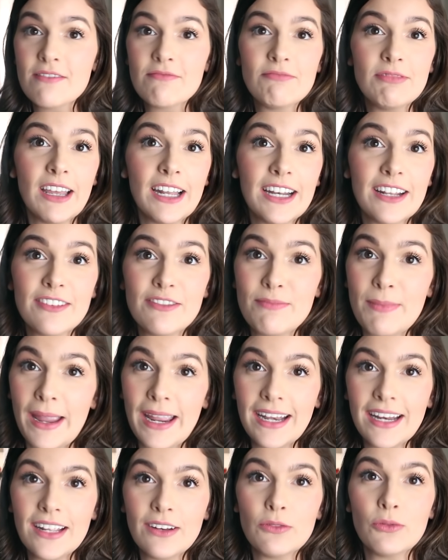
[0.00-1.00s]
that have
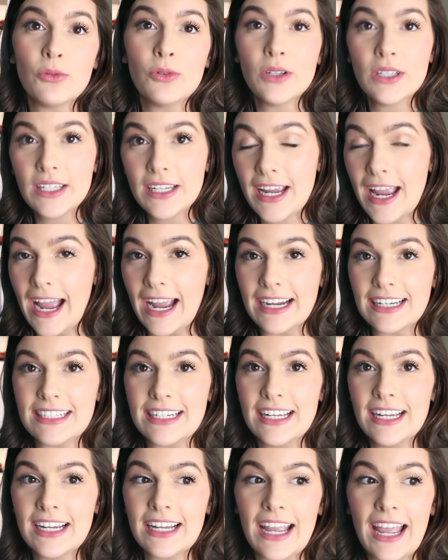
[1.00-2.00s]
made it really
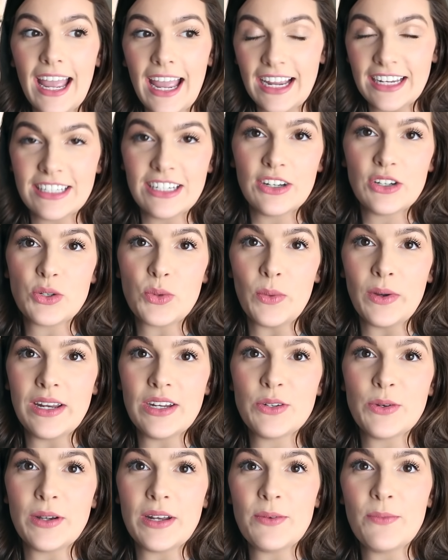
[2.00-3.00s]
hectic, a hectic
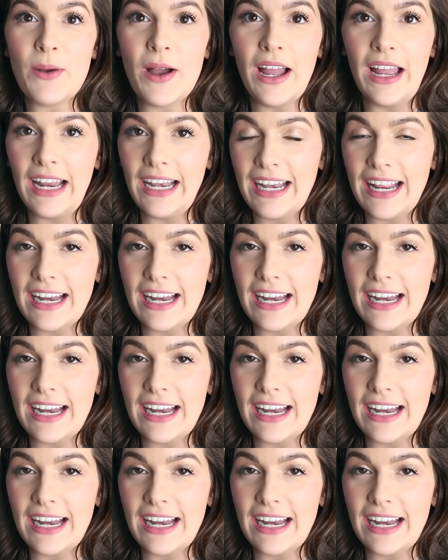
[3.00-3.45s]
2021,